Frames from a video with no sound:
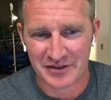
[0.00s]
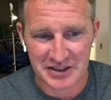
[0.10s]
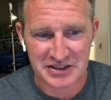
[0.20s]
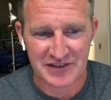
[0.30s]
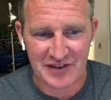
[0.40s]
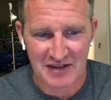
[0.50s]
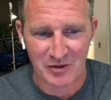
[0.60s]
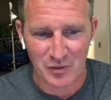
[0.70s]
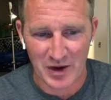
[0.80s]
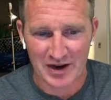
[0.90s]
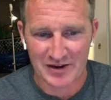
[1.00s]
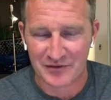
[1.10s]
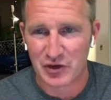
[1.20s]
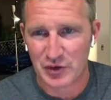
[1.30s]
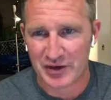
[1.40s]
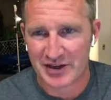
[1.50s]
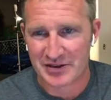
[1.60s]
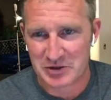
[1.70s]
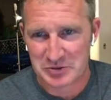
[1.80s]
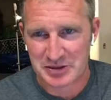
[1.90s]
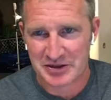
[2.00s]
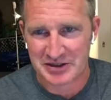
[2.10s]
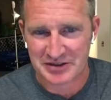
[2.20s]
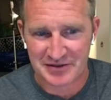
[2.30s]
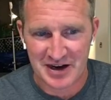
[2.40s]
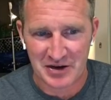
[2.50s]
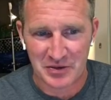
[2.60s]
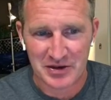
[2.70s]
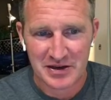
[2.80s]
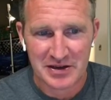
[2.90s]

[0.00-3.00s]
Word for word: least favorite way of doing it just because of how